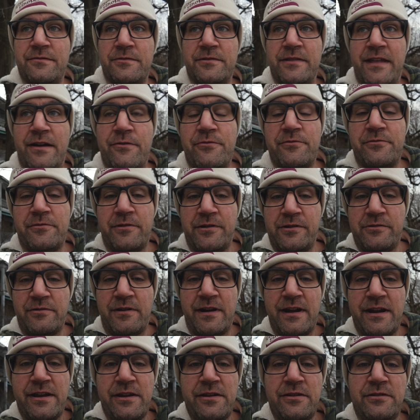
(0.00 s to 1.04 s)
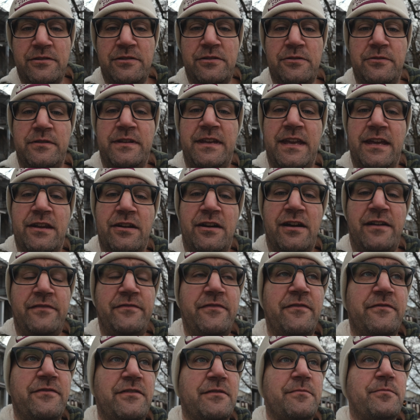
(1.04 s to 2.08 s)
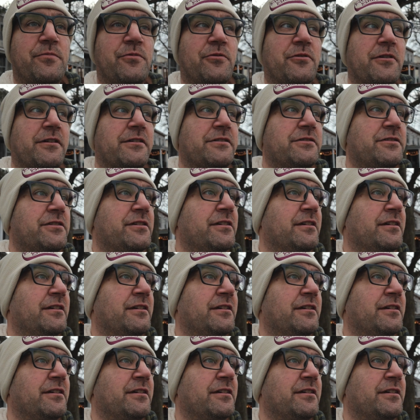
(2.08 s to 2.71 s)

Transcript: well, that would require you to get off of your porch.